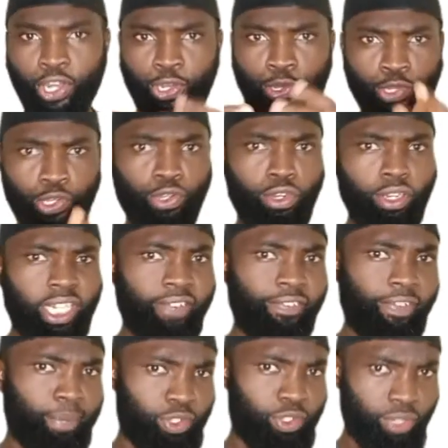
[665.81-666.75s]
You should know the
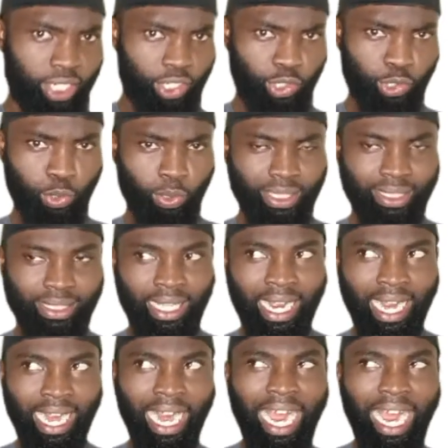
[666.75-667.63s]
difference between these two words.